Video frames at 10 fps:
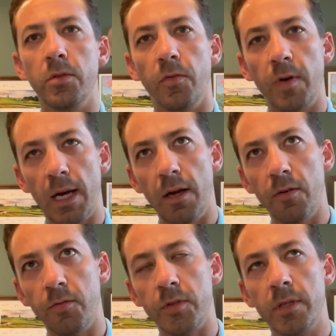you
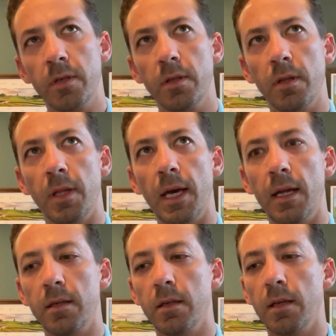found
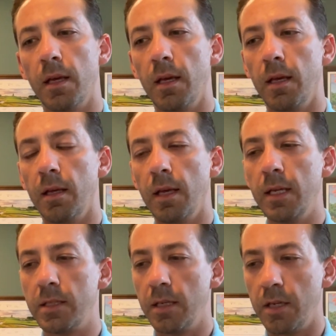that a
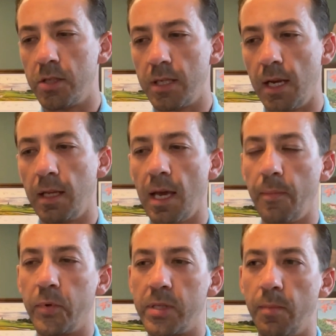18-inch sand
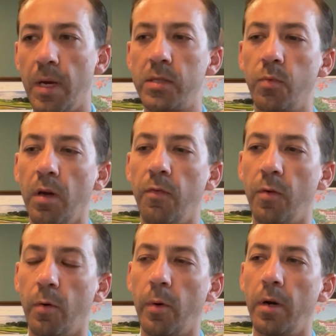cap was the best way
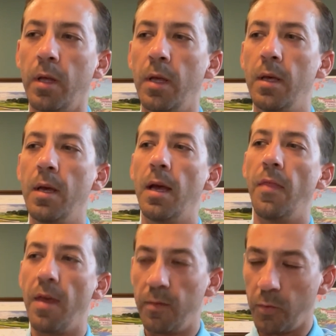forward,
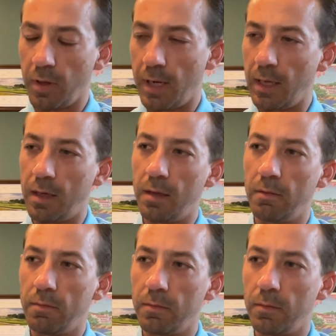and then we're like,
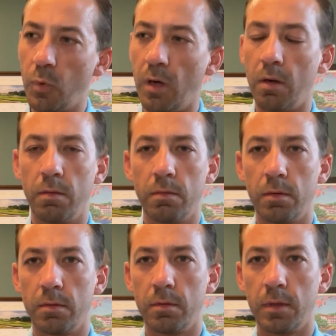well,
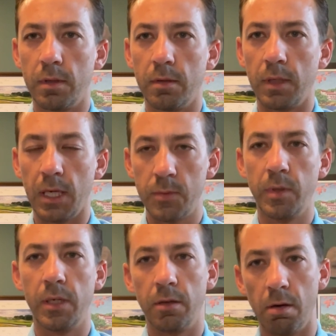I guess we
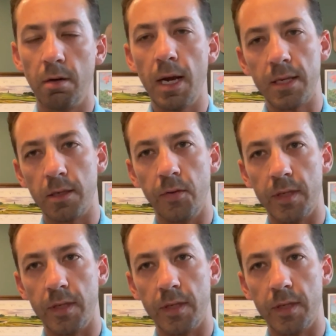need to grow grass on